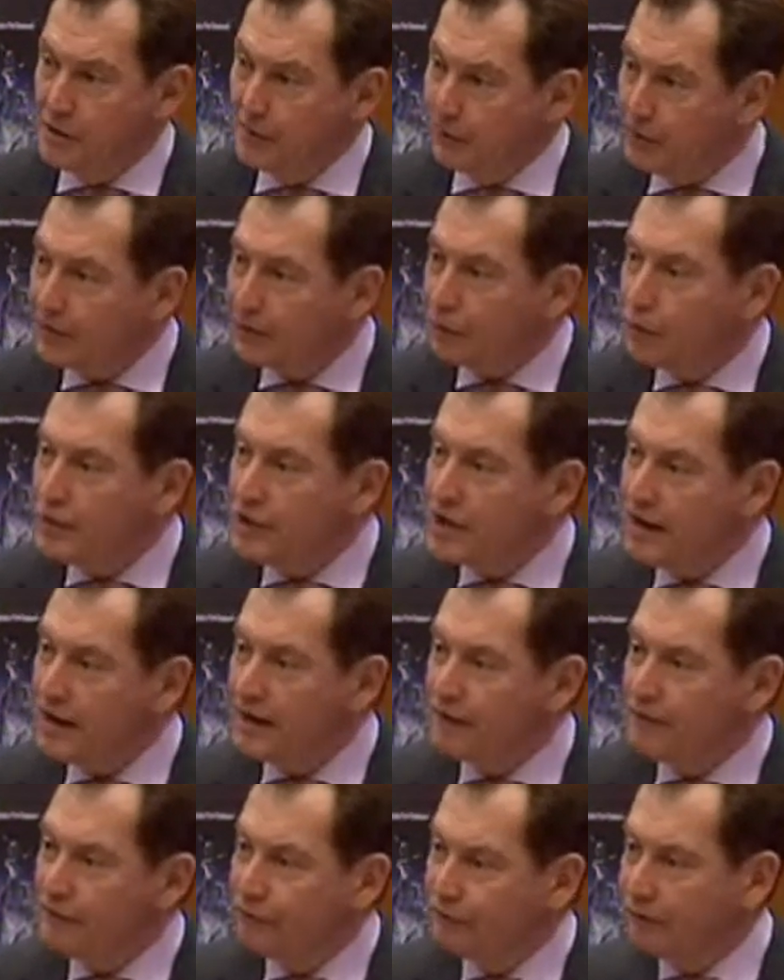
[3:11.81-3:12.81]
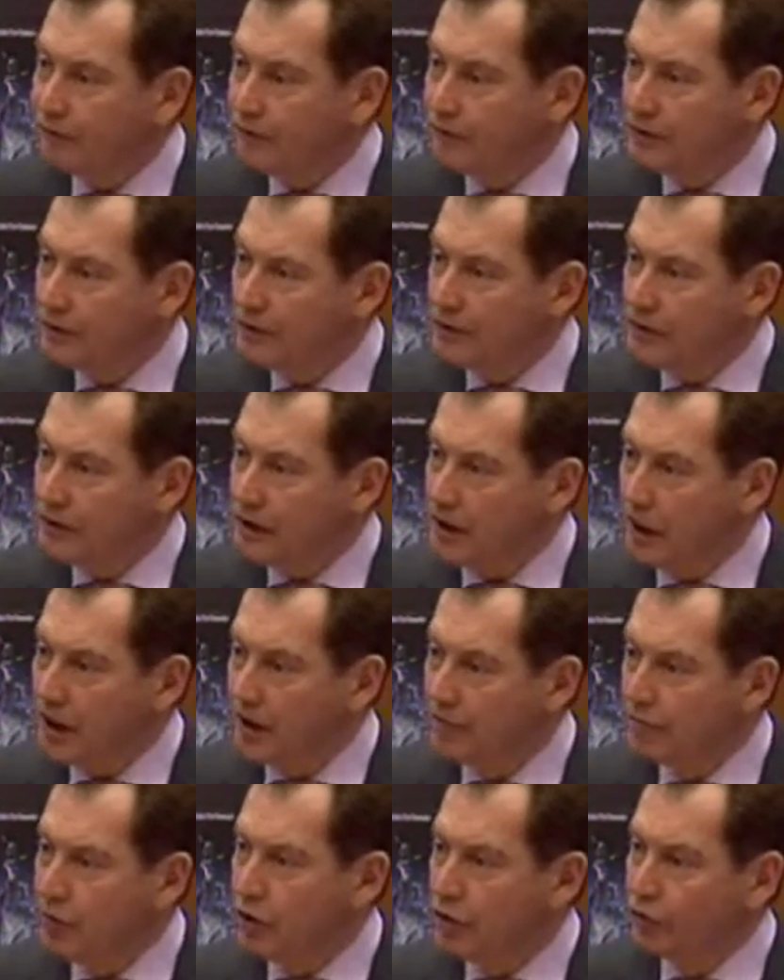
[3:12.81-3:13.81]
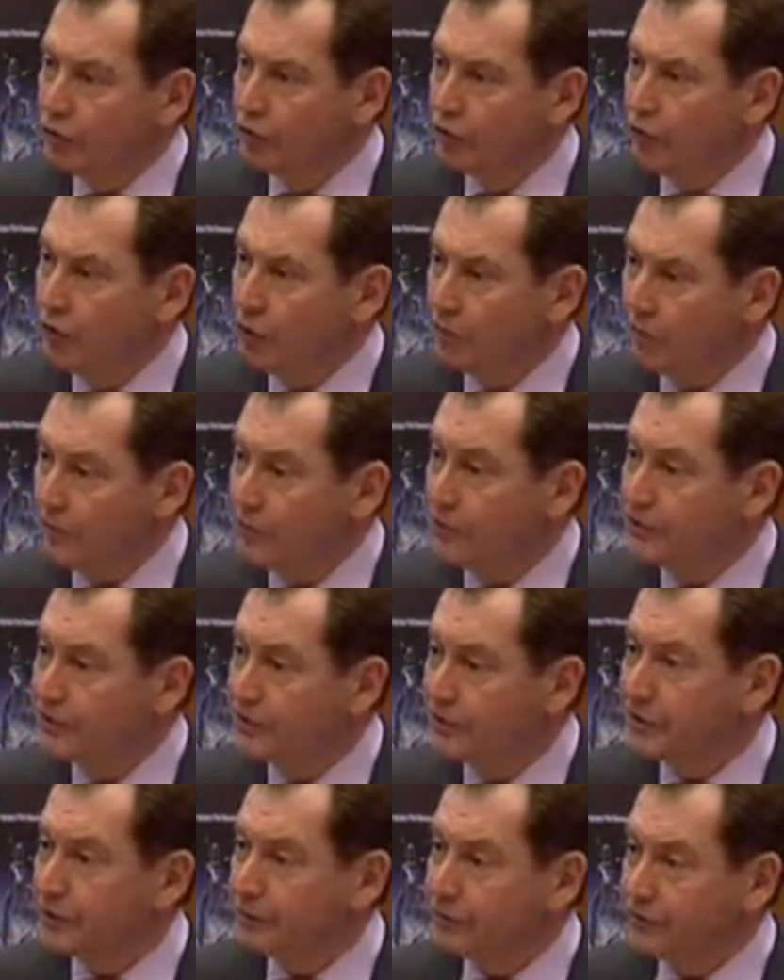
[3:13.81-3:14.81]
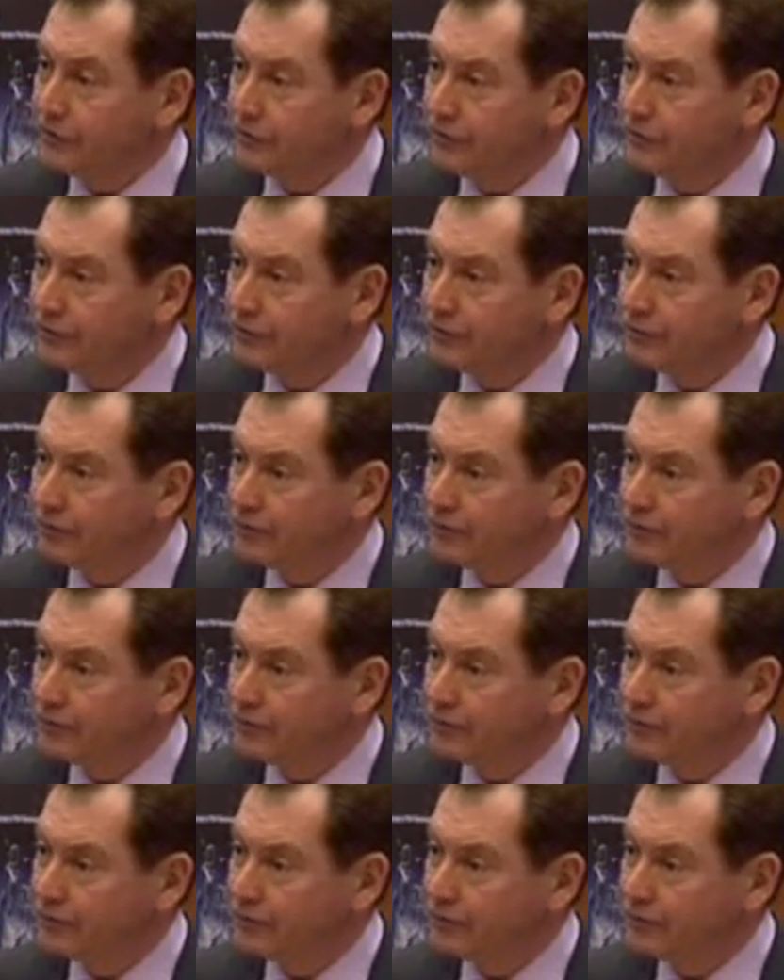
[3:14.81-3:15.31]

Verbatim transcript: But we have a moral predicament,